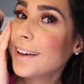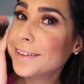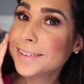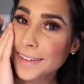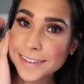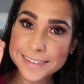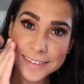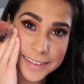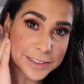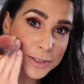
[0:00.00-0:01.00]
I look like a
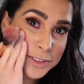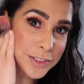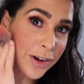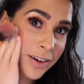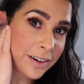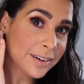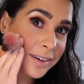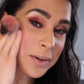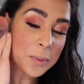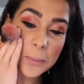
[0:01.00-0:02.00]
little doll.
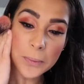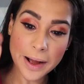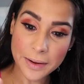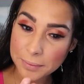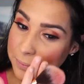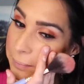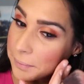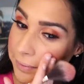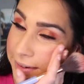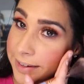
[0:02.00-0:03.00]
Wow.
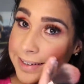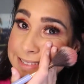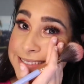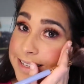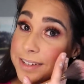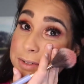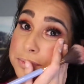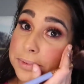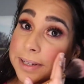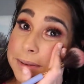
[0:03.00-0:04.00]
Okay guys, that is
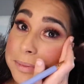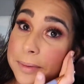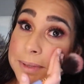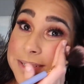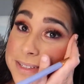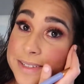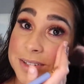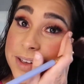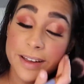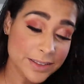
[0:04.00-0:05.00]
really pigmented, so
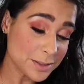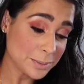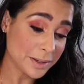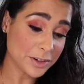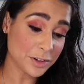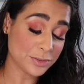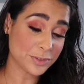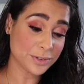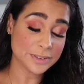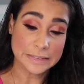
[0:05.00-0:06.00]
you have to be
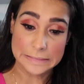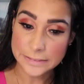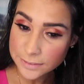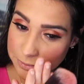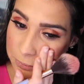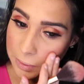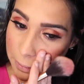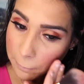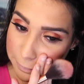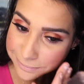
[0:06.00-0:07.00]
careful. Wow.